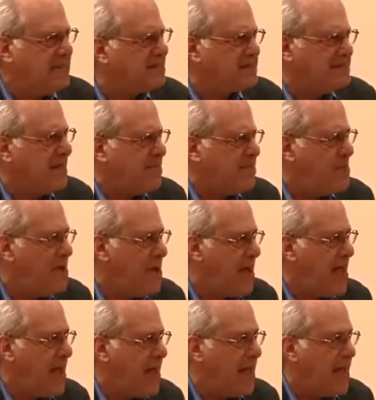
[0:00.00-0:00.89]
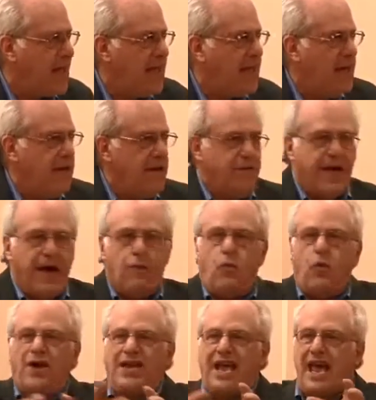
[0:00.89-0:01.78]
in some way
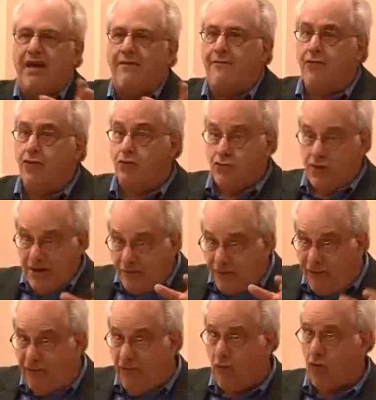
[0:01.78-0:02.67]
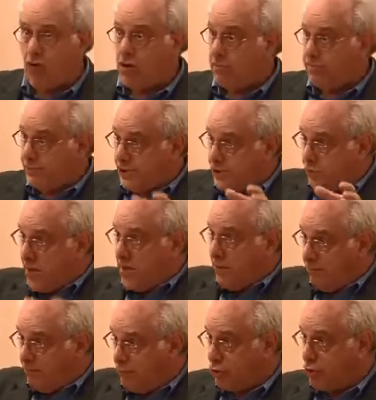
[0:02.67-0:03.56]
that whatever reforms
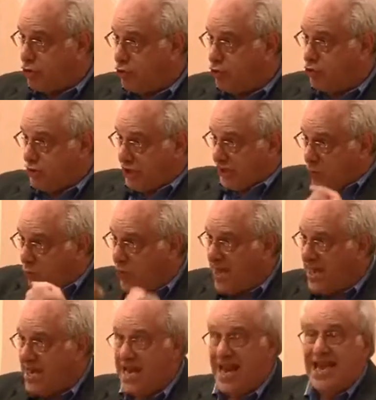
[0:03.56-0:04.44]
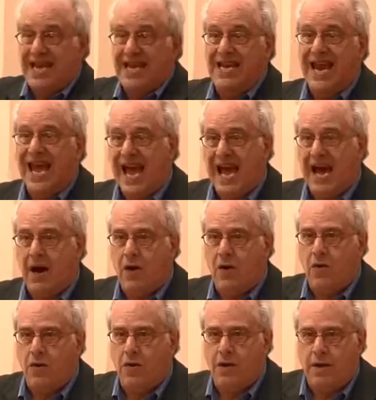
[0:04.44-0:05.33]
we produce and win
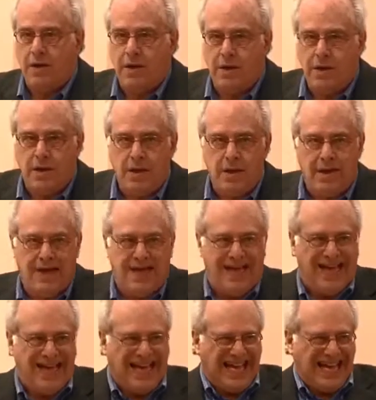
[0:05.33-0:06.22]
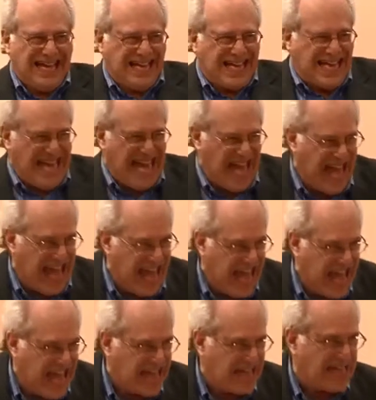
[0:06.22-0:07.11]
now
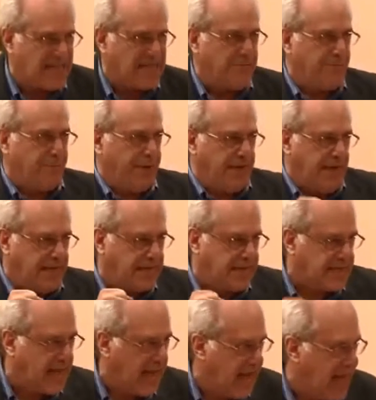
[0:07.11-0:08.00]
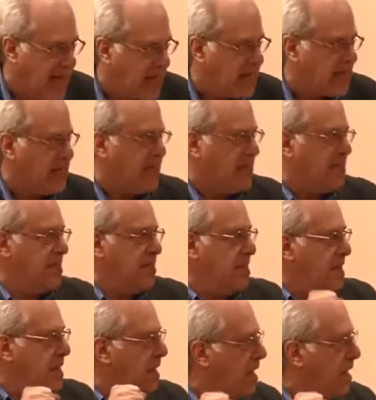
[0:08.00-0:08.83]
can't be taken